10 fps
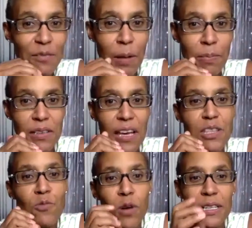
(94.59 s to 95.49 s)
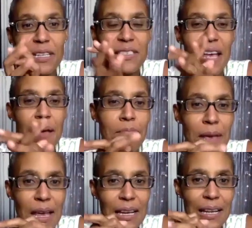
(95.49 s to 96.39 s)
reputation, what does that
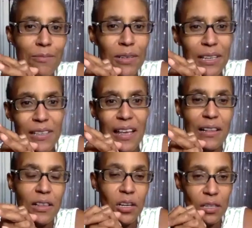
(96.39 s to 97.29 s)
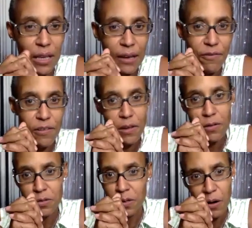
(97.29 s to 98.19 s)
mean and what does that look like for those
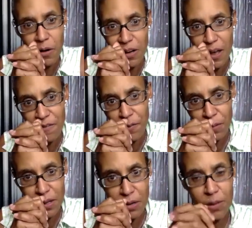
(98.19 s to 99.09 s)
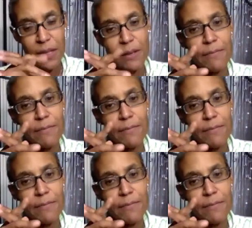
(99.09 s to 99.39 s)
who are not familiar with it?